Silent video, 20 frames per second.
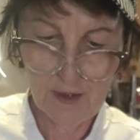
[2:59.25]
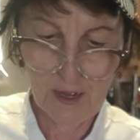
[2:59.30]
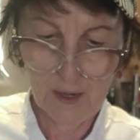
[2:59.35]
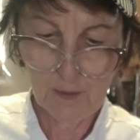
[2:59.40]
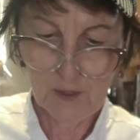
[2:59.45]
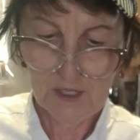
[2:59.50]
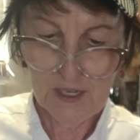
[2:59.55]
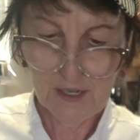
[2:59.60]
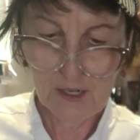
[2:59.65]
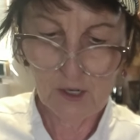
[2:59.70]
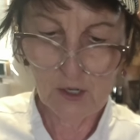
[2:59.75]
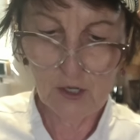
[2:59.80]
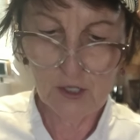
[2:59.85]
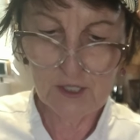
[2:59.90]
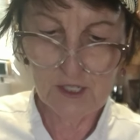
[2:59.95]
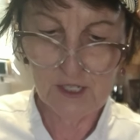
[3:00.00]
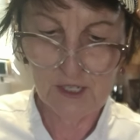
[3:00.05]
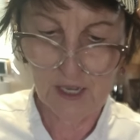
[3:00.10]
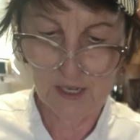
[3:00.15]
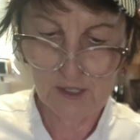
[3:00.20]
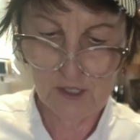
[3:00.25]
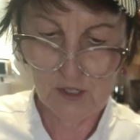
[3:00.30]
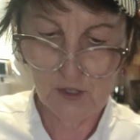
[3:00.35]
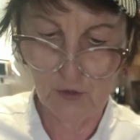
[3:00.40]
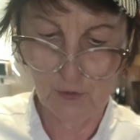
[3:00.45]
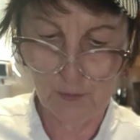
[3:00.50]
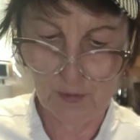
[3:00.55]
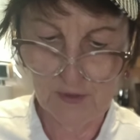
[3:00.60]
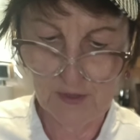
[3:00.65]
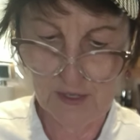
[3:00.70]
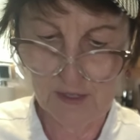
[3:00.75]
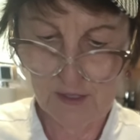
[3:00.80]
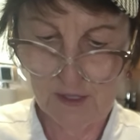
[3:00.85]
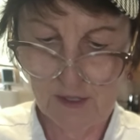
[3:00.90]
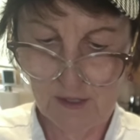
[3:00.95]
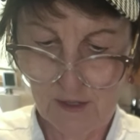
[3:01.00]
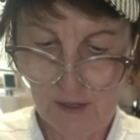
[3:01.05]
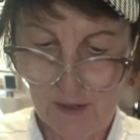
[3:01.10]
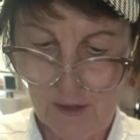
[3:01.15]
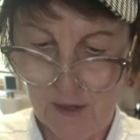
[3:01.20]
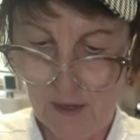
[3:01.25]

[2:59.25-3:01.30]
I'm going to take a good size scoop of this.